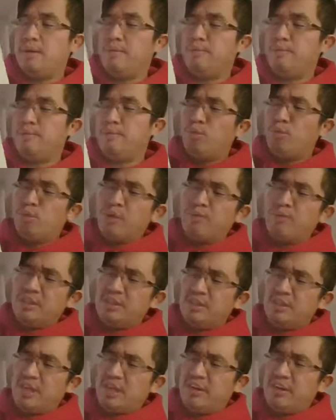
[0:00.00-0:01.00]
When we
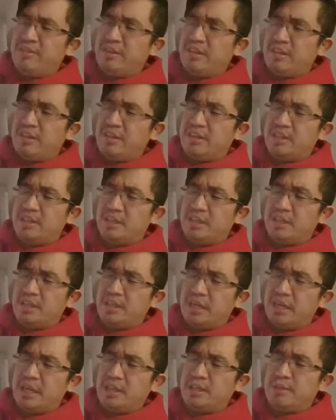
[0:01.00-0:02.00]
solve this,
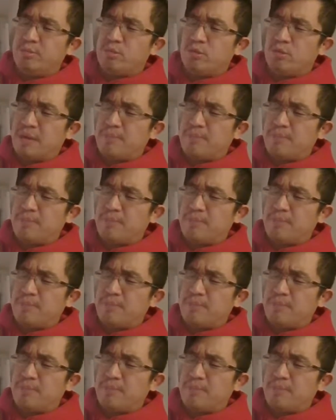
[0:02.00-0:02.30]
I subtract